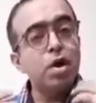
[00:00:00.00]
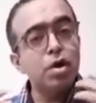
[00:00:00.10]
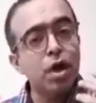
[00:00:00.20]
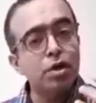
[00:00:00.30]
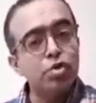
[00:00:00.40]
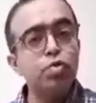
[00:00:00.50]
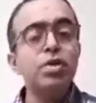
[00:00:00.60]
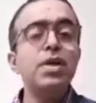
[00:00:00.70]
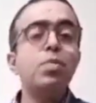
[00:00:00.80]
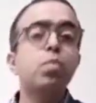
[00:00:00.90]

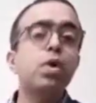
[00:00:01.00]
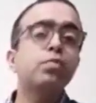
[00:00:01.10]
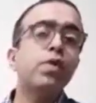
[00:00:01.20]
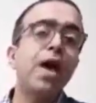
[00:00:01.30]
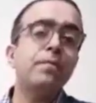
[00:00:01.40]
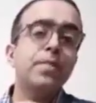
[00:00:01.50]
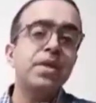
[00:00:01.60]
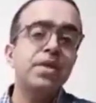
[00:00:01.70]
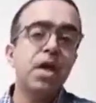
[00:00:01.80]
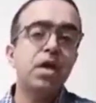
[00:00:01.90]
usually what would have
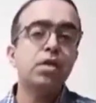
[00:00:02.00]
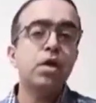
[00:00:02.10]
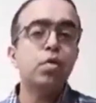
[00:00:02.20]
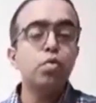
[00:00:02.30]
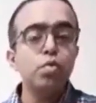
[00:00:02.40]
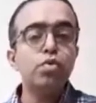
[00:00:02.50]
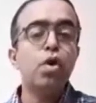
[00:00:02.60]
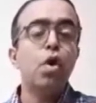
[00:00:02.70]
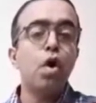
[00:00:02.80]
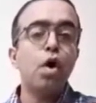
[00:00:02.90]
been the root
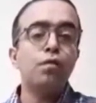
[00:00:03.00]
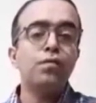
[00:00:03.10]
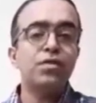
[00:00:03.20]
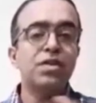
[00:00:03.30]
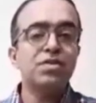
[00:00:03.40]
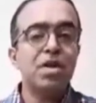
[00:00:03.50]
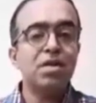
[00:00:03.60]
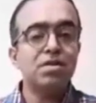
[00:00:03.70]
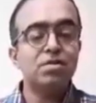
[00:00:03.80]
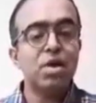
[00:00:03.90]
of the
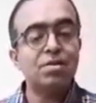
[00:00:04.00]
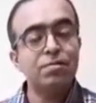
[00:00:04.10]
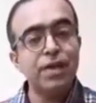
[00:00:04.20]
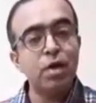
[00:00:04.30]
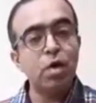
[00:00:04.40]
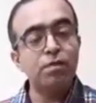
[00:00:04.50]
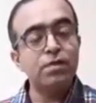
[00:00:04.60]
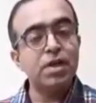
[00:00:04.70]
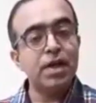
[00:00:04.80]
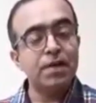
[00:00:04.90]
transferring
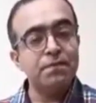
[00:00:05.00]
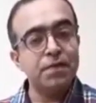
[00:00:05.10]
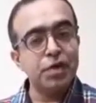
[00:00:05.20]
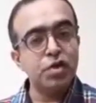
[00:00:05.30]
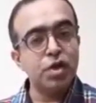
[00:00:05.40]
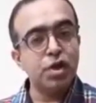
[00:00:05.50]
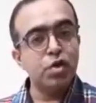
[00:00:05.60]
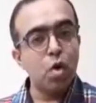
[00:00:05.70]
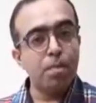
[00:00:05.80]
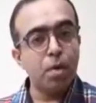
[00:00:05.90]
of the infection
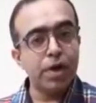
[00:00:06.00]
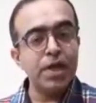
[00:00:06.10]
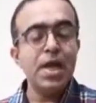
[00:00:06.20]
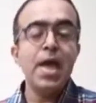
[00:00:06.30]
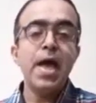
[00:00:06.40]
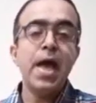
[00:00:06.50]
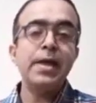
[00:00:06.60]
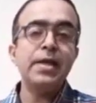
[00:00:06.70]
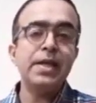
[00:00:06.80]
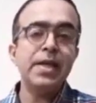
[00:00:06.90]
in your body.
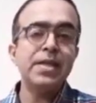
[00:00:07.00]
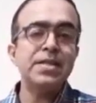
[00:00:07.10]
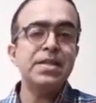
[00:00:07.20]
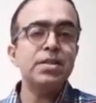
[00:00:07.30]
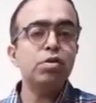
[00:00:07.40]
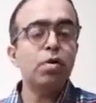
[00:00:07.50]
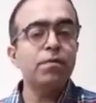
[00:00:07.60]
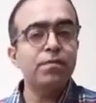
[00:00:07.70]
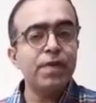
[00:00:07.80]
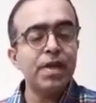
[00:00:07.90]
And in case it is
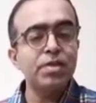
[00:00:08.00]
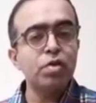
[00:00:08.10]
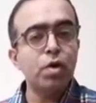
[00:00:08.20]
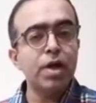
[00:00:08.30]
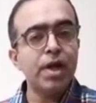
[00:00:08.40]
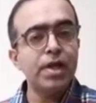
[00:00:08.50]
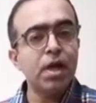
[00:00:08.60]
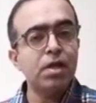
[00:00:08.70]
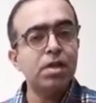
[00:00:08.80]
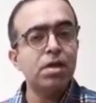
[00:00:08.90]
on face or
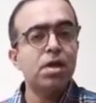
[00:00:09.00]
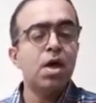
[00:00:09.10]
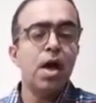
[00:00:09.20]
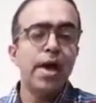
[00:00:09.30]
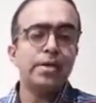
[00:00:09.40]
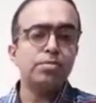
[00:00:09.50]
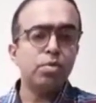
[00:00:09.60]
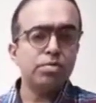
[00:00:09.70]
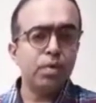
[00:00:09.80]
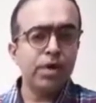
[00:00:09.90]
any other
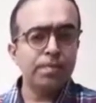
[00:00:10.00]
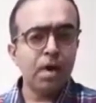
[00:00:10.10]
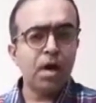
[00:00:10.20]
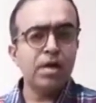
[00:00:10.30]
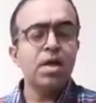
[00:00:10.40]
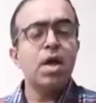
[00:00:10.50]
exposed body part,